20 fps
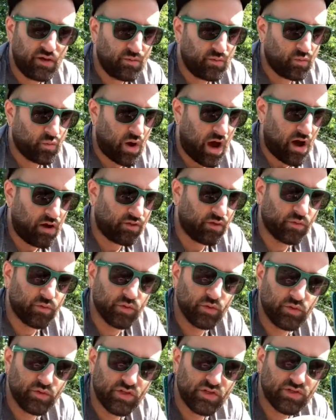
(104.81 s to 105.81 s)
while the
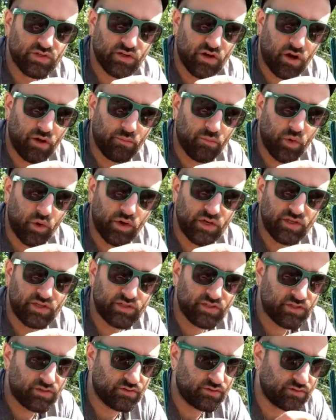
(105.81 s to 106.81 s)
roots are moist.